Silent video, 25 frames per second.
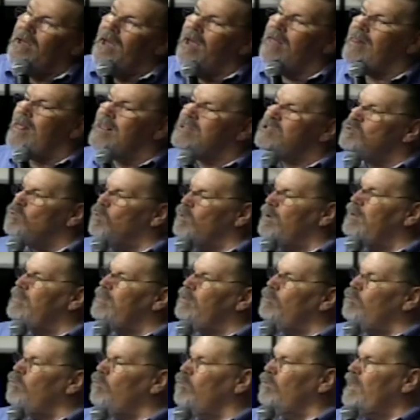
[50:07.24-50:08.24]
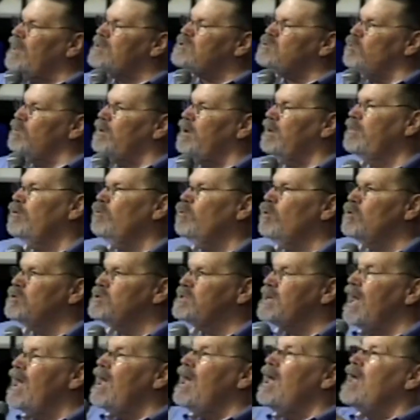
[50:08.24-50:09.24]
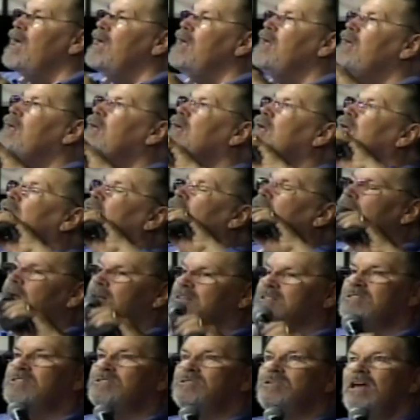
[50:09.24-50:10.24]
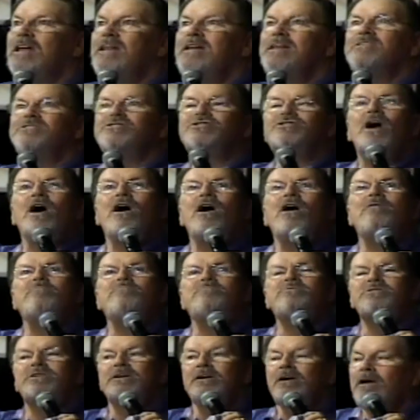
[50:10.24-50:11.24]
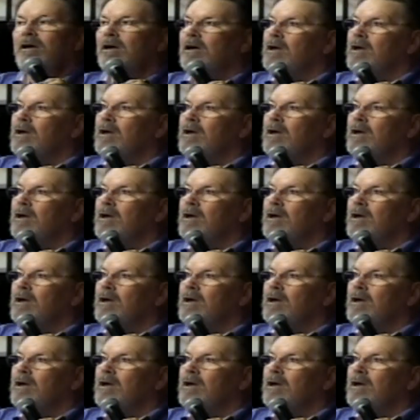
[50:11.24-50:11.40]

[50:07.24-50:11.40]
And that's one of the words. Isn't it Psalms?